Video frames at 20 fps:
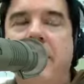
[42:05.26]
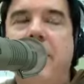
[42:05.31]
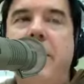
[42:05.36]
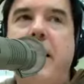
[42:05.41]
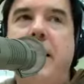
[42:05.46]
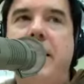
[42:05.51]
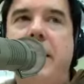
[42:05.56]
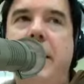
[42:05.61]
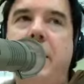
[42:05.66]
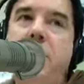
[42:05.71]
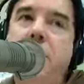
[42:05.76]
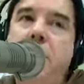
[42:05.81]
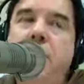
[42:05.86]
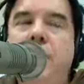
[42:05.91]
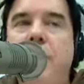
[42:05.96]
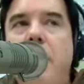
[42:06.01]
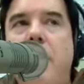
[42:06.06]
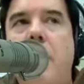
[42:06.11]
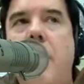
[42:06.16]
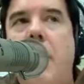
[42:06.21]
a validation
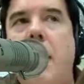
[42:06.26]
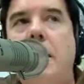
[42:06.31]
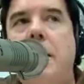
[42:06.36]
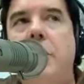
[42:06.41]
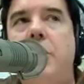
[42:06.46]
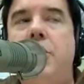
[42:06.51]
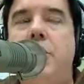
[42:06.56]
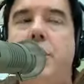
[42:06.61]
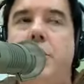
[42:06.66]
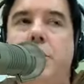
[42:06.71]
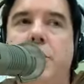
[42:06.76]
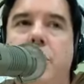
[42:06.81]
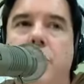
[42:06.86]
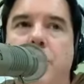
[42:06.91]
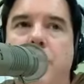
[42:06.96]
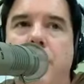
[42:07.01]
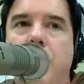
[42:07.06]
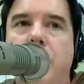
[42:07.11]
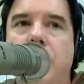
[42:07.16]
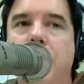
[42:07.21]
to your aunt that she was a
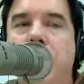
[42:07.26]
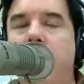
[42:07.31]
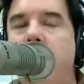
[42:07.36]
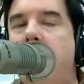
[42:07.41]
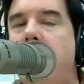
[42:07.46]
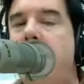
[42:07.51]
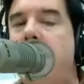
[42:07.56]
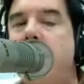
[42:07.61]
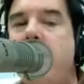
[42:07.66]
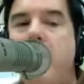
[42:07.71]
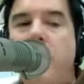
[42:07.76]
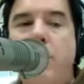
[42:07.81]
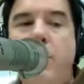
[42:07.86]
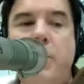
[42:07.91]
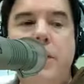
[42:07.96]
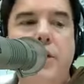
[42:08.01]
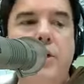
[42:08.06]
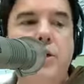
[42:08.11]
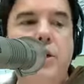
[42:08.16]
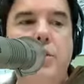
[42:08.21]
nurse. It's just what
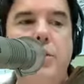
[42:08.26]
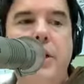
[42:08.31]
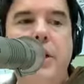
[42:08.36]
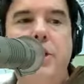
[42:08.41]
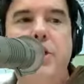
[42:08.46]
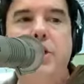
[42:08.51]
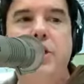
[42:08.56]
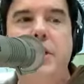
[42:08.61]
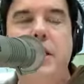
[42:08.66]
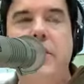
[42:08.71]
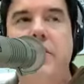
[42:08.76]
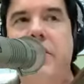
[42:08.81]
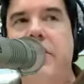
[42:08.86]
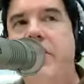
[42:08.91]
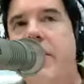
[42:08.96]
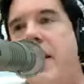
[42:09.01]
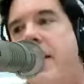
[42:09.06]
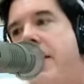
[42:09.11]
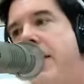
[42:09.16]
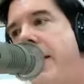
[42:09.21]
they're doing is just giving
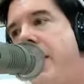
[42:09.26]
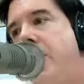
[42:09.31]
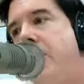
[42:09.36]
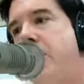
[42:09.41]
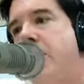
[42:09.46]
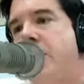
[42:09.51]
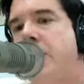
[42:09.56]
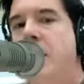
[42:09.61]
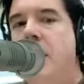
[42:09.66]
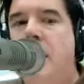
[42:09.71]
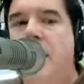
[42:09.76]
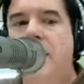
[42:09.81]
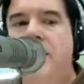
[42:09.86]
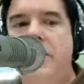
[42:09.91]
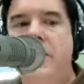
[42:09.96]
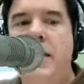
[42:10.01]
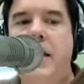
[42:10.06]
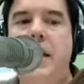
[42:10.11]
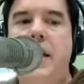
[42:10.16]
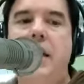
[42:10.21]
validations
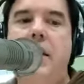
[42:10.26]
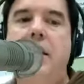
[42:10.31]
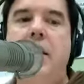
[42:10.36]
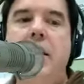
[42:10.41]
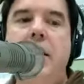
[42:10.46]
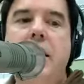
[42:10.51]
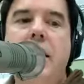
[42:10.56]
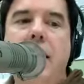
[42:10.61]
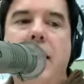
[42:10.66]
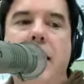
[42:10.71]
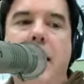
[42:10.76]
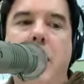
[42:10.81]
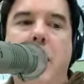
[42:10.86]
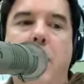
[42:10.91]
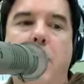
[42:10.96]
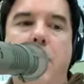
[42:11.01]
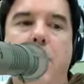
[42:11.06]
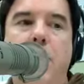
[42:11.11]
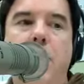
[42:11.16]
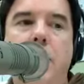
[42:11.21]
of the
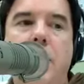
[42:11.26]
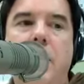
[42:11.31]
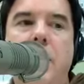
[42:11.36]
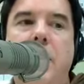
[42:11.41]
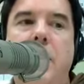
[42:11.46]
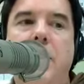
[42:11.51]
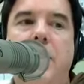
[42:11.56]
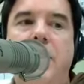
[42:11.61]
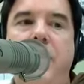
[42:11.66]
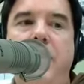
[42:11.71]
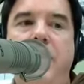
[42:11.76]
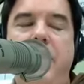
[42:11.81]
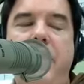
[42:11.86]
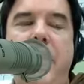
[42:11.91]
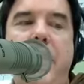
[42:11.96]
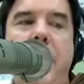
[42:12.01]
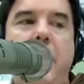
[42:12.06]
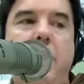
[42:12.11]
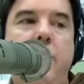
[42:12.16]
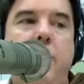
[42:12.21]

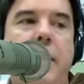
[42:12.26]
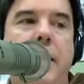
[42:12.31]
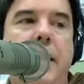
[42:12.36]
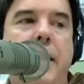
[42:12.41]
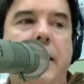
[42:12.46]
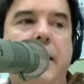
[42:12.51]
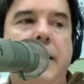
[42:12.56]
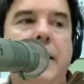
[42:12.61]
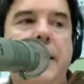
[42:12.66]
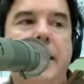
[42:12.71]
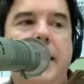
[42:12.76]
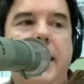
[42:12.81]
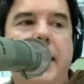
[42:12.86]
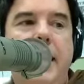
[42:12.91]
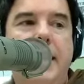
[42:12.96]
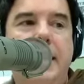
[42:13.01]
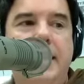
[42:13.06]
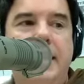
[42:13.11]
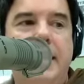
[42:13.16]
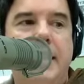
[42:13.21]
family,
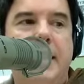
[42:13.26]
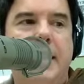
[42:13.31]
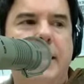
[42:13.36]
and